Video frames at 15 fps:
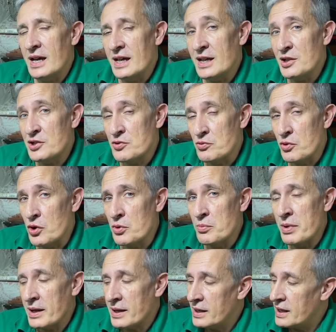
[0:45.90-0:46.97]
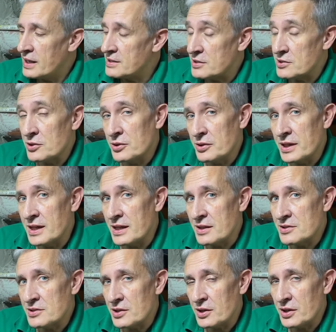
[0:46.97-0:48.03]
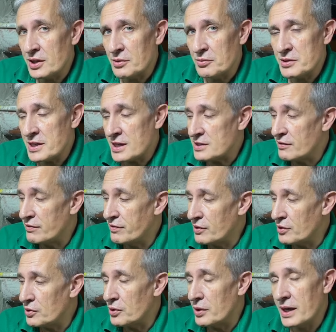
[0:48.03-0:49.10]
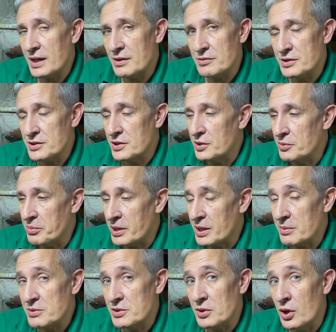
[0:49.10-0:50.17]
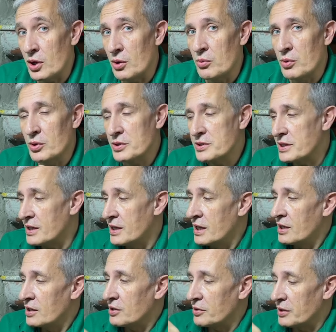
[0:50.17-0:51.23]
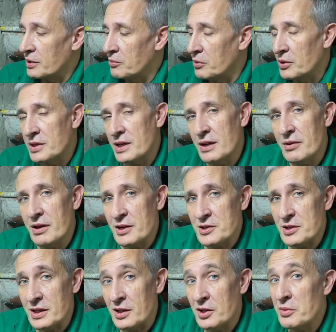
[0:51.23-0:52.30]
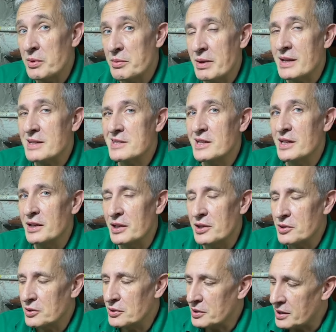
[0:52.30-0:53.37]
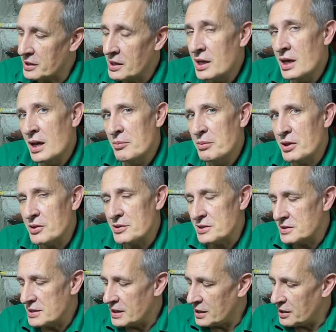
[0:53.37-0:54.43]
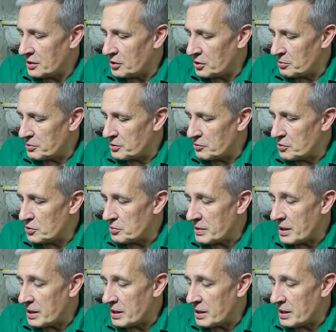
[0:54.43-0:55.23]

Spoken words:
Each room has its own heating circuit, which has a flow and return pipe. So hot water going in one direction and coming back slightly colder because it's heating up the room.